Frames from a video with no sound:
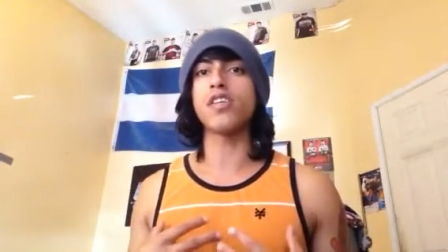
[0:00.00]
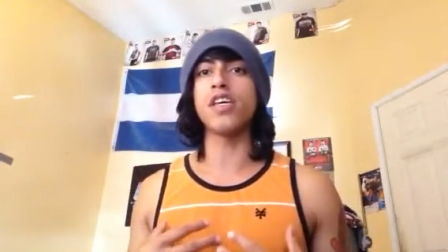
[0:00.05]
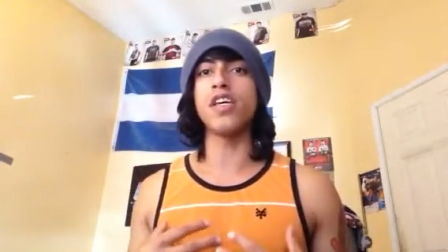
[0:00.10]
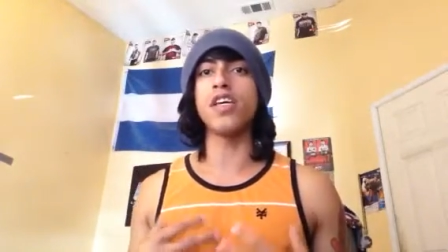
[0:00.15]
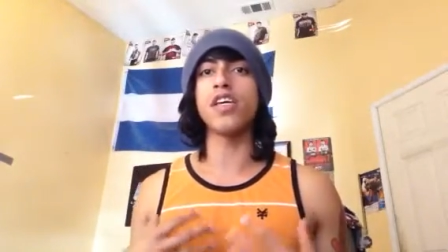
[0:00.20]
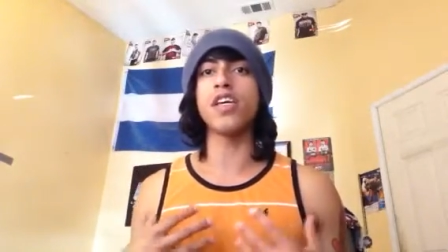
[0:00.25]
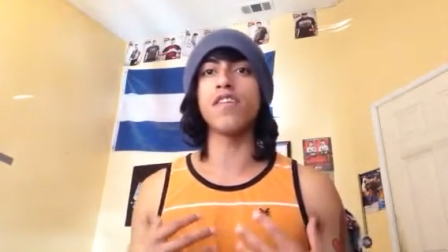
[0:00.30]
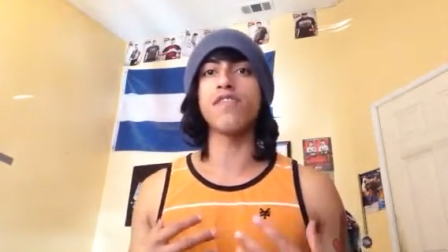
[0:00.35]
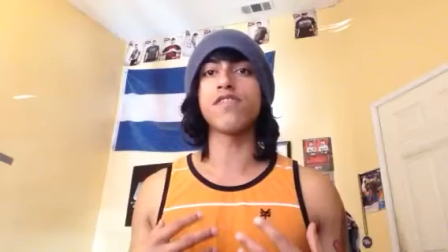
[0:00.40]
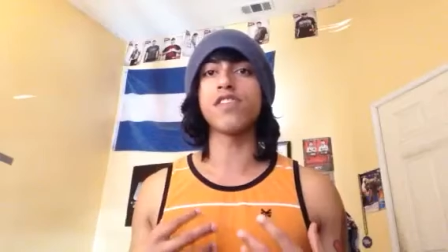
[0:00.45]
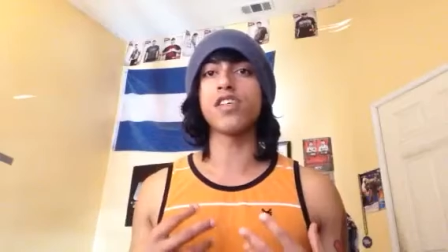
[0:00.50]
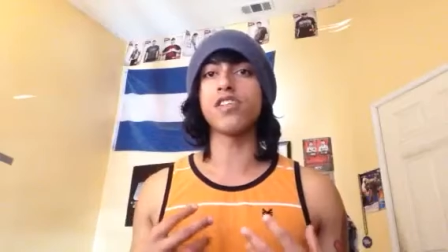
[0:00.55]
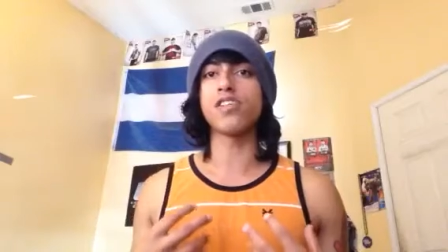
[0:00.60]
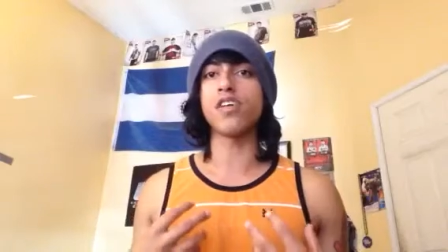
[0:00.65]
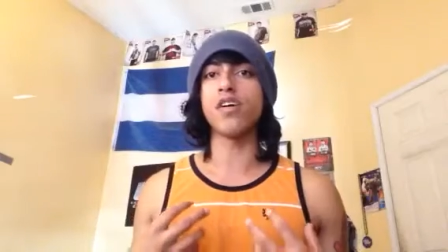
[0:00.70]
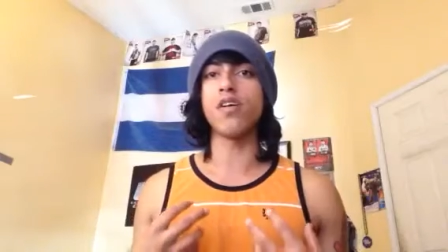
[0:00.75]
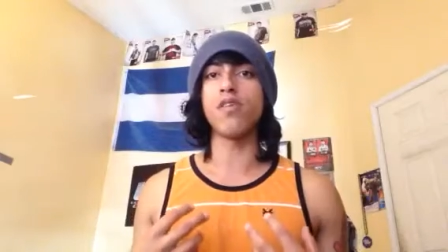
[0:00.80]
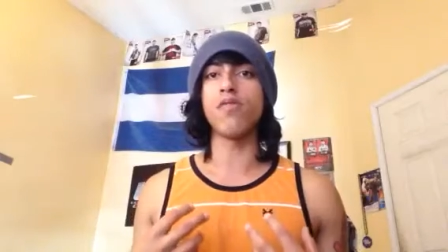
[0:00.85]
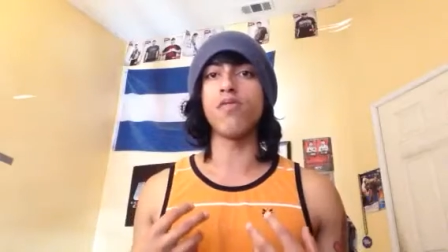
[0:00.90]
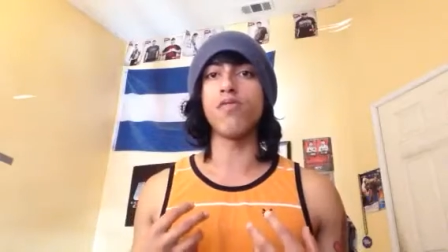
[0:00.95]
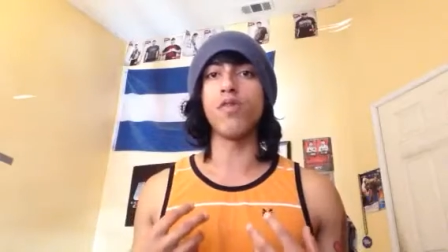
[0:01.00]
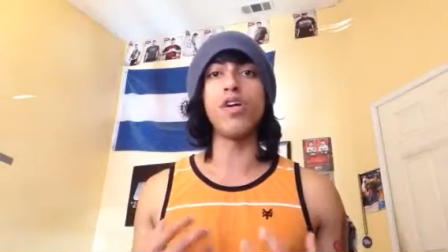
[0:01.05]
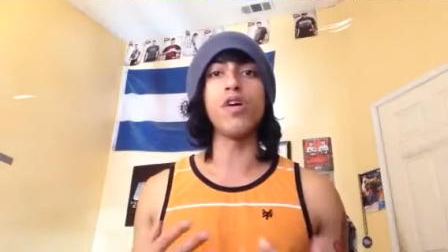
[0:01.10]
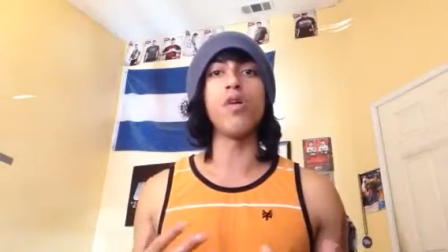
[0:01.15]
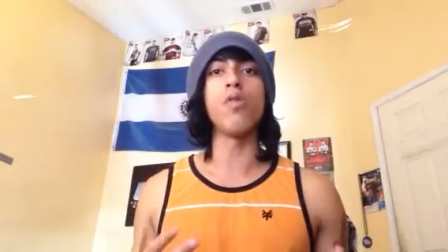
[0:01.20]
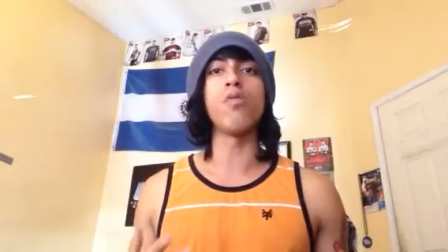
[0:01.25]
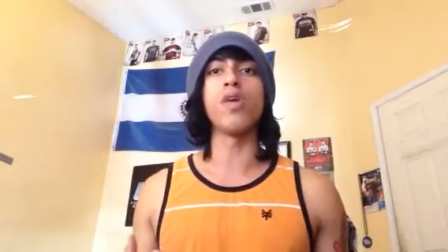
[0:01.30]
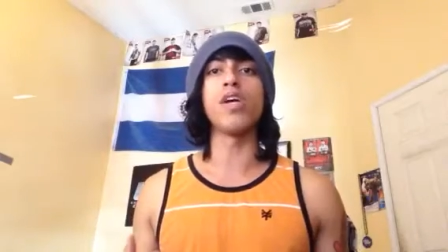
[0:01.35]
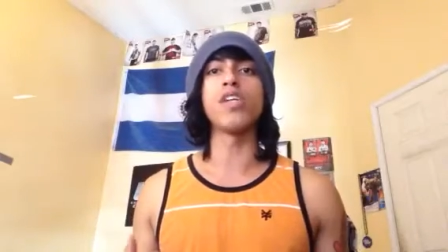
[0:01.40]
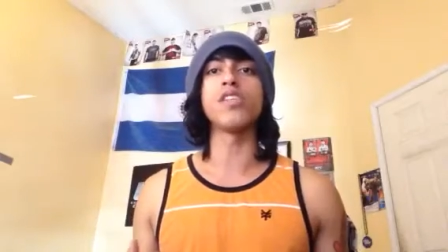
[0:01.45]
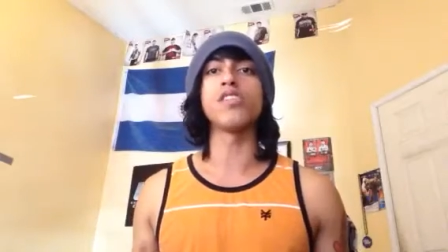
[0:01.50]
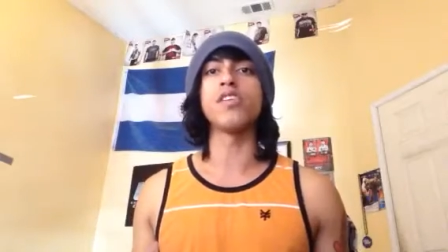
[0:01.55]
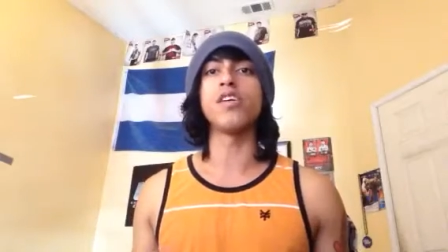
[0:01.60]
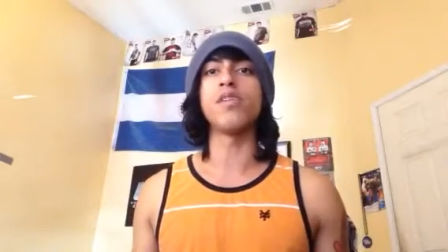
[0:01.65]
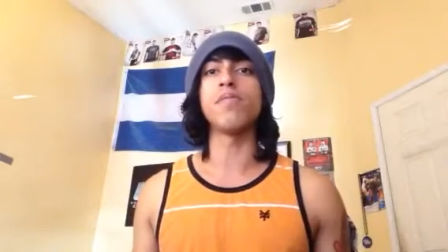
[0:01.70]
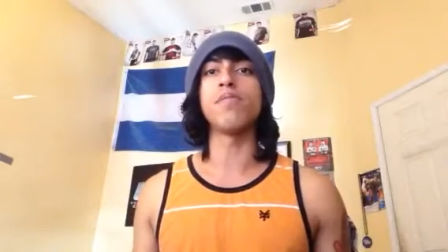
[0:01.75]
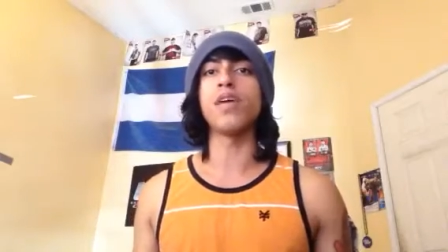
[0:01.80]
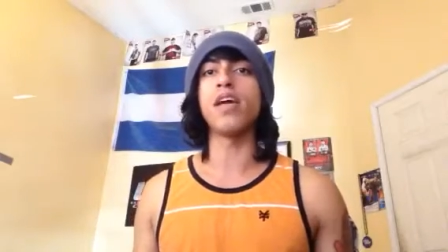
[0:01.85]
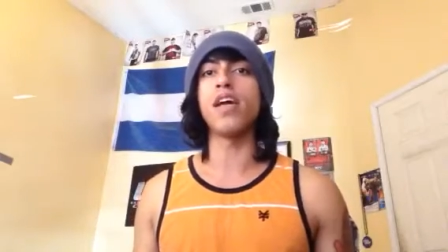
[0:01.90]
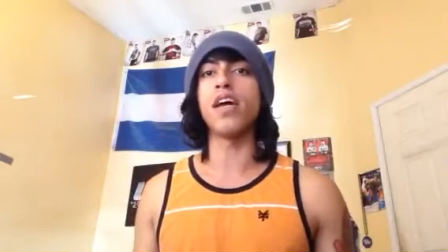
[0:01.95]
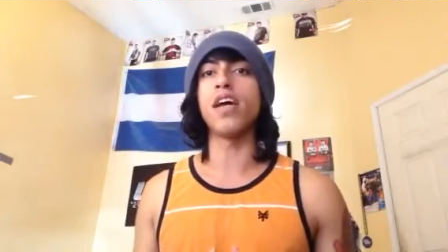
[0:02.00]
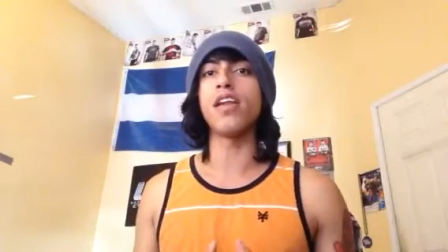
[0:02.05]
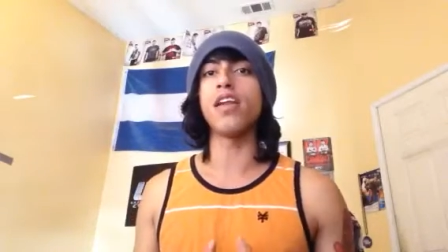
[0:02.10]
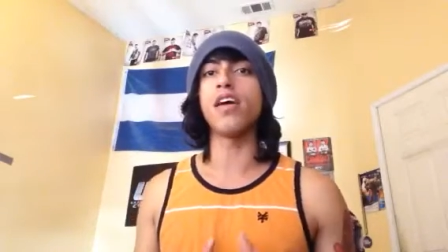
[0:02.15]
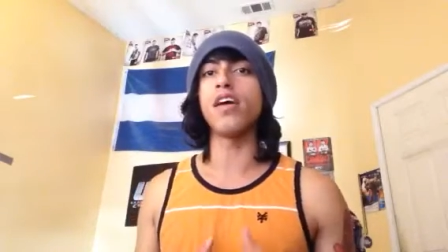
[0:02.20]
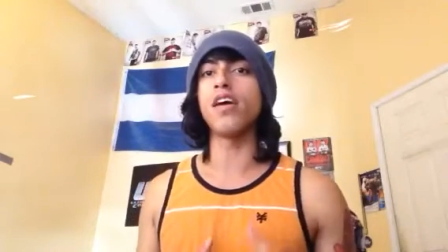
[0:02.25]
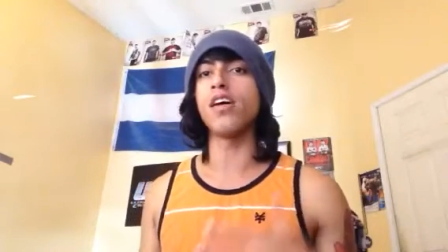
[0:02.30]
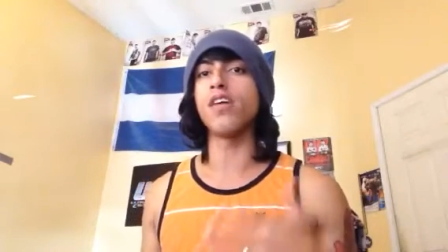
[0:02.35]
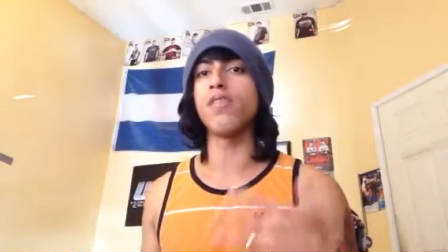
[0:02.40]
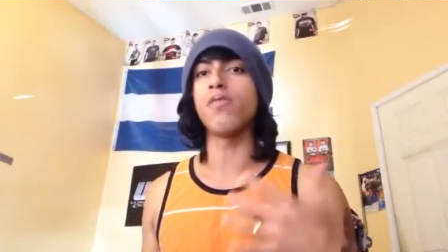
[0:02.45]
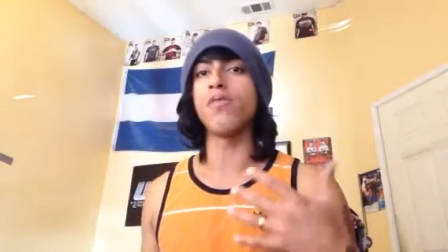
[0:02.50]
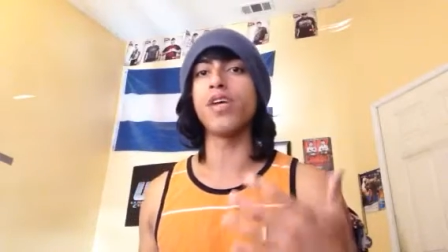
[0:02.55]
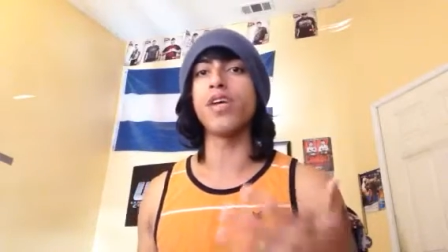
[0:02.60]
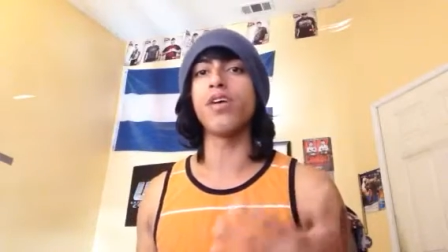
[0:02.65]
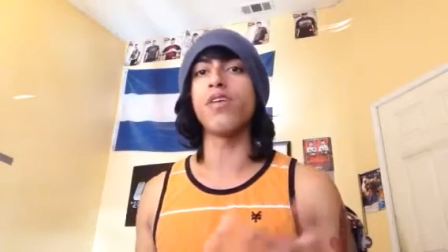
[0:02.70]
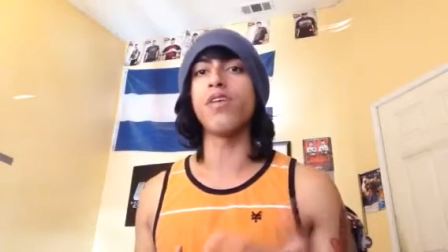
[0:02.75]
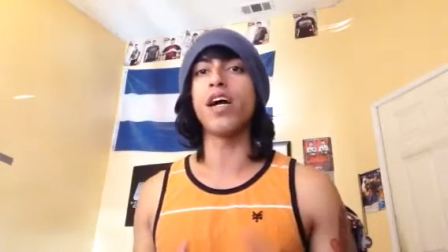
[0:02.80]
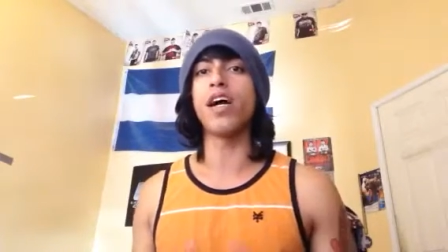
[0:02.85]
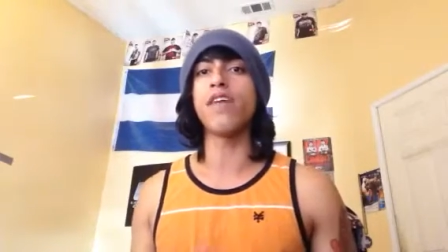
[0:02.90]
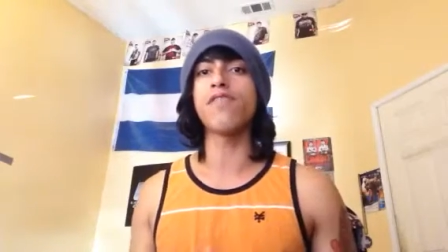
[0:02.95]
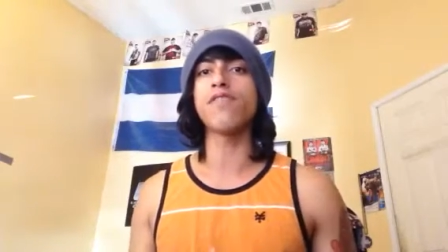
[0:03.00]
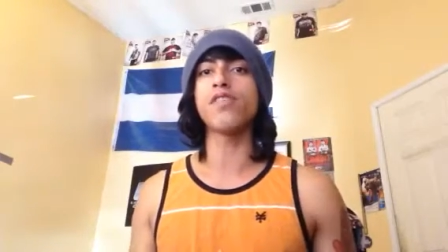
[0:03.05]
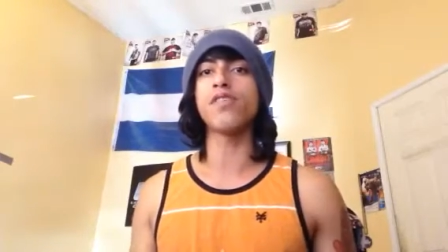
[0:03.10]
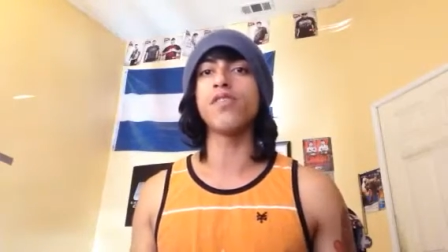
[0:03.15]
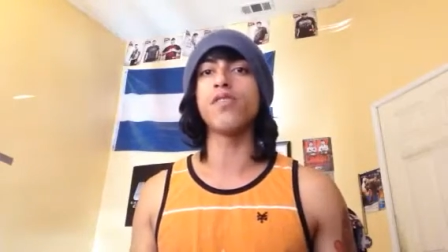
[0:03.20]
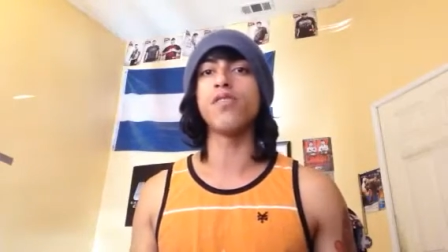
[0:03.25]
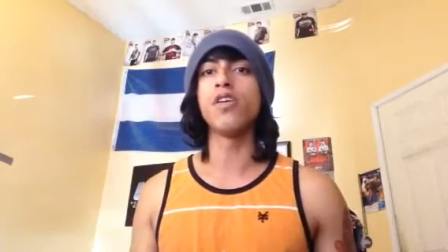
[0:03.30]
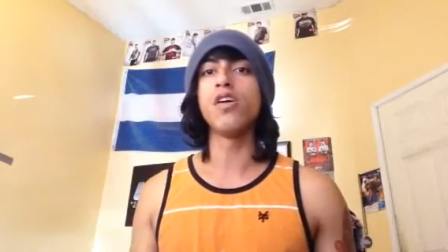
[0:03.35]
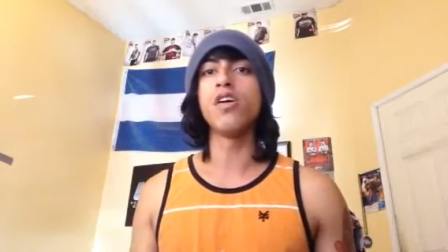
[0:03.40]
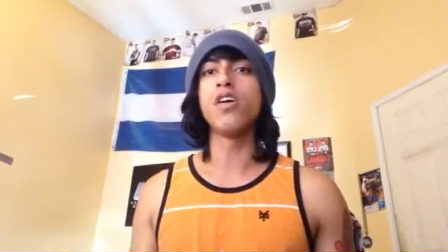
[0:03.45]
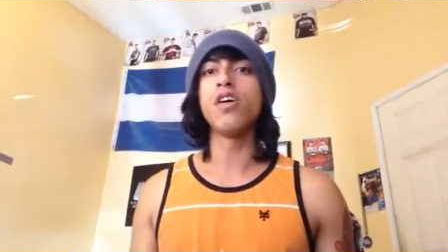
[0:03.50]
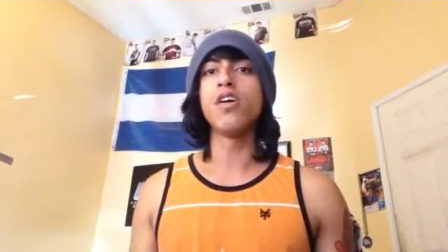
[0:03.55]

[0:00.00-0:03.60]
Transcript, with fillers: He gives us real wisdom. And uh, we don't have to.